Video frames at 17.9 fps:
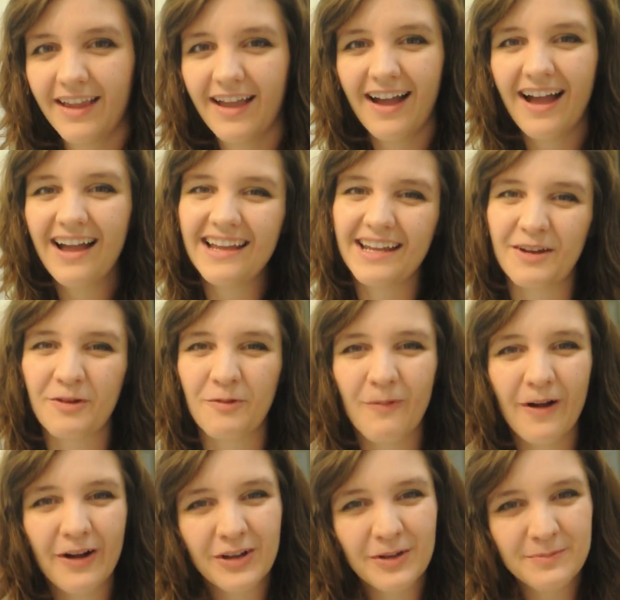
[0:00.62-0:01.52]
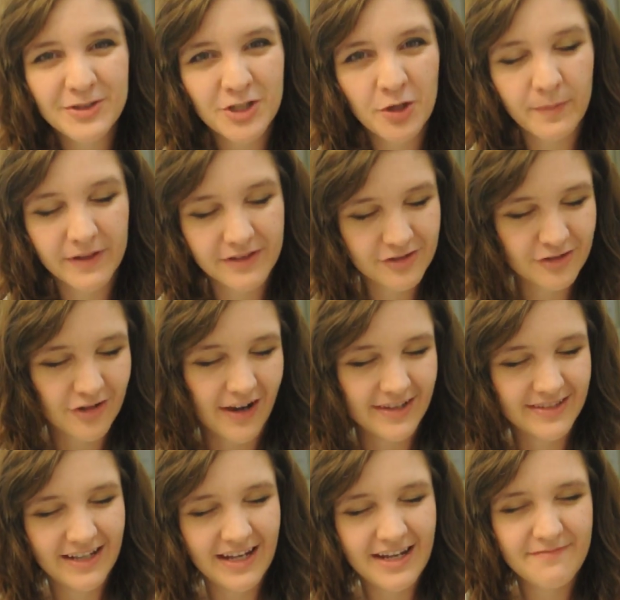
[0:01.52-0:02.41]
Hi, welcome to
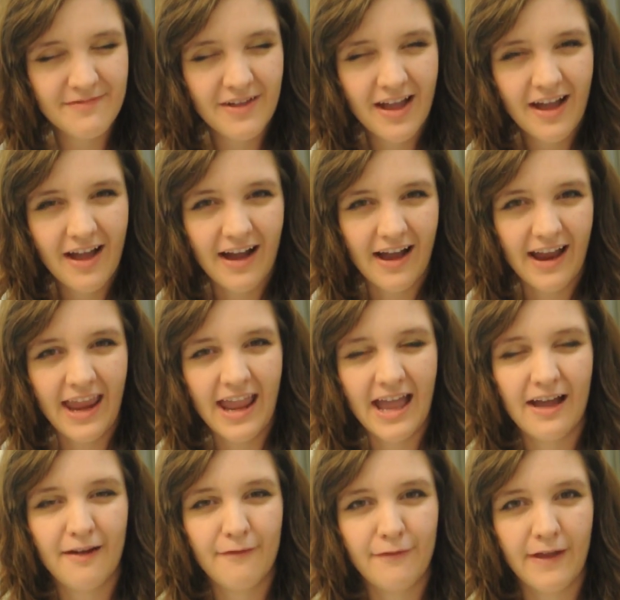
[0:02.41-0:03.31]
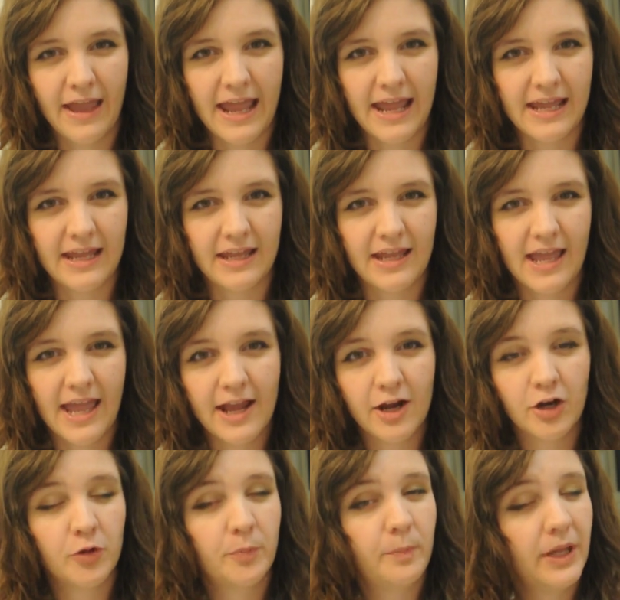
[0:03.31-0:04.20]
Pinstrosity. I have a
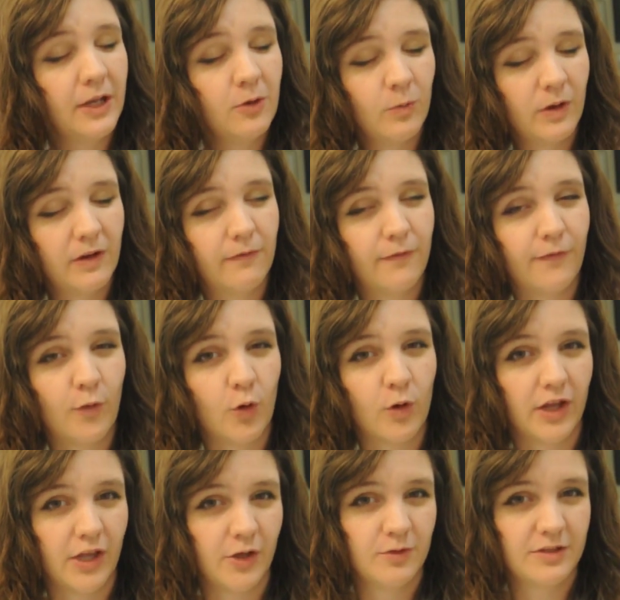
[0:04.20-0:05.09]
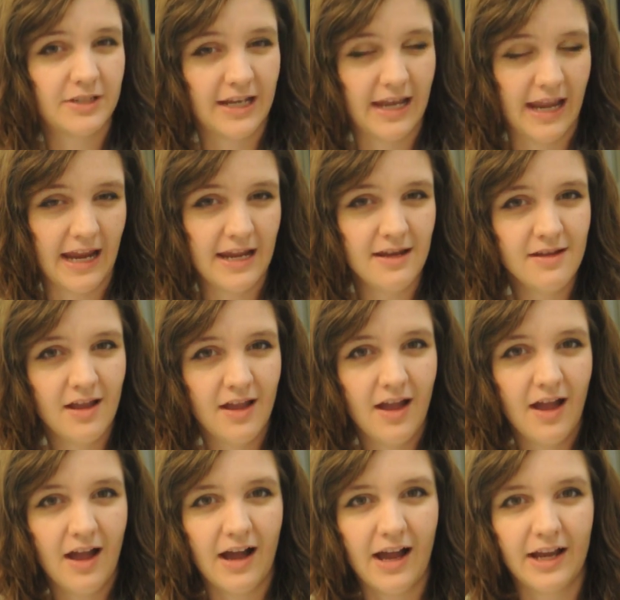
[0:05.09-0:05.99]
hair pinwin for you today.
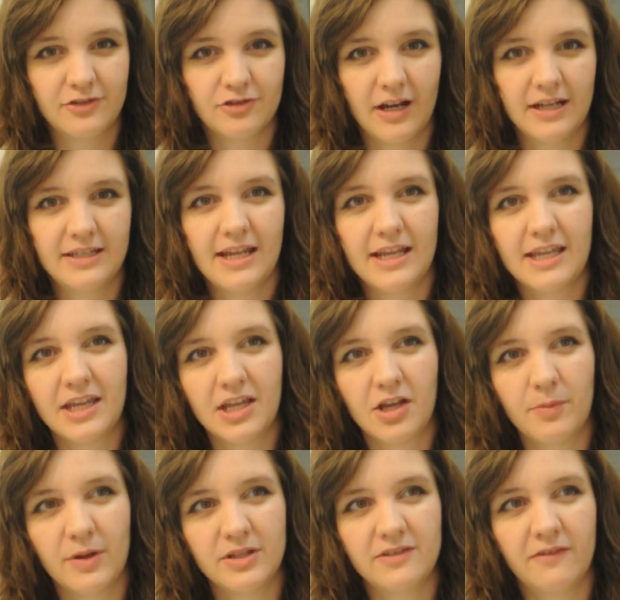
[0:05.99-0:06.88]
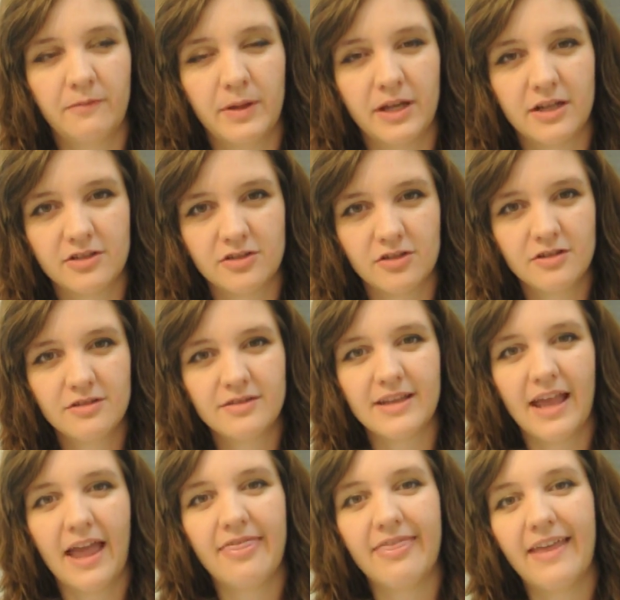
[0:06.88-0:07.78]
I tried taking a bunch of
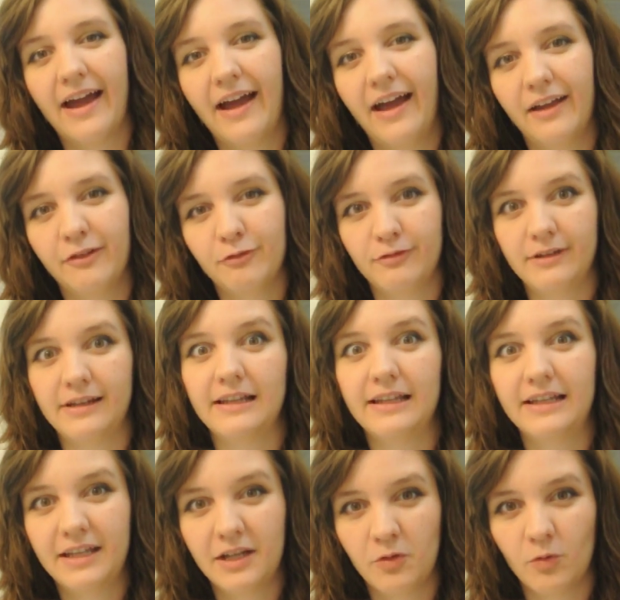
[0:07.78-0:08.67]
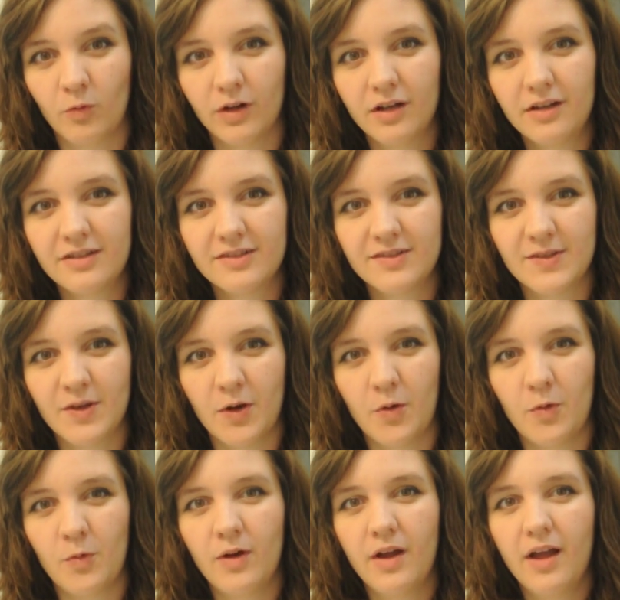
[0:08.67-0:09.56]
pictures and that really didn't work,
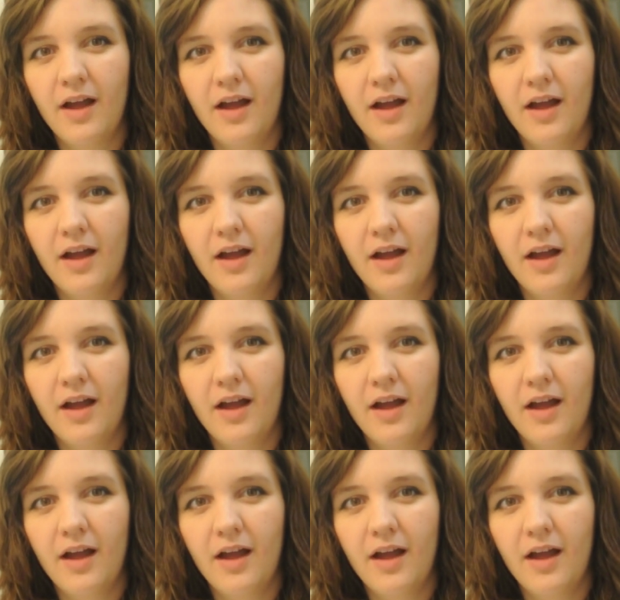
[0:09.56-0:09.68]
so